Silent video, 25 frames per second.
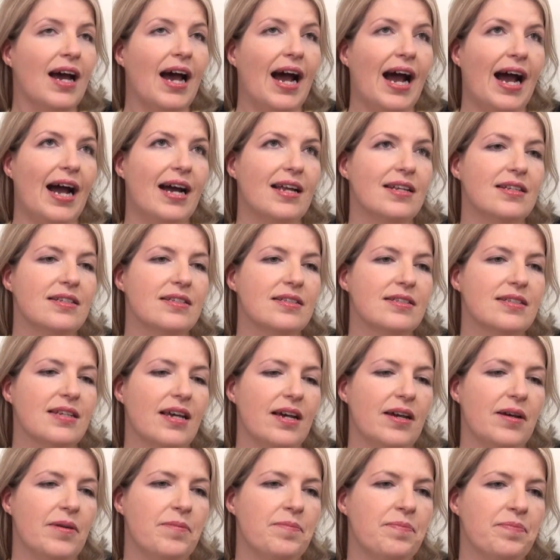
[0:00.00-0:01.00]
And
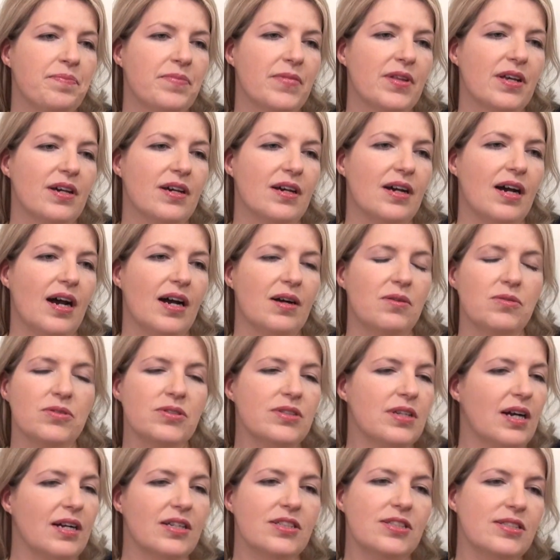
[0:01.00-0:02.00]
um, I, was,
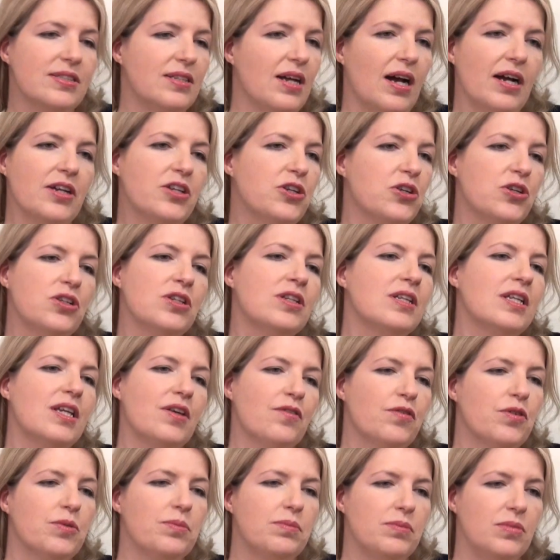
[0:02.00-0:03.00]
I, I couldn't
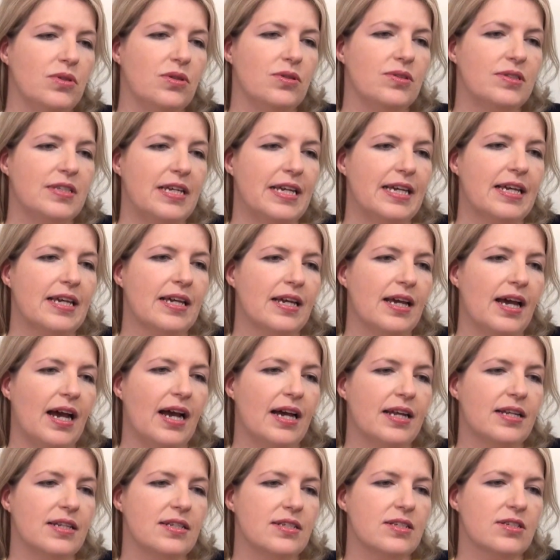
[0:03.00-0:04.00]
give up music
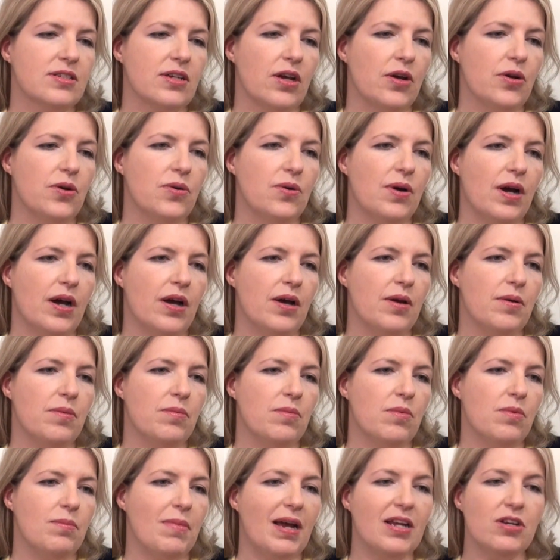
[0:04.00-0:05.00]
and so um,
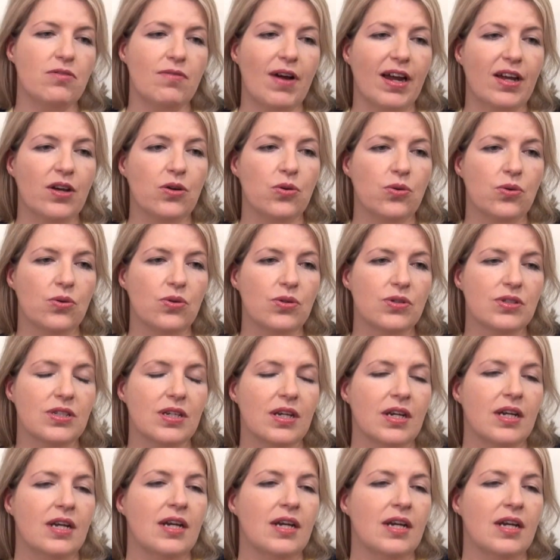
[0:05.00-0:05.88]
made a record,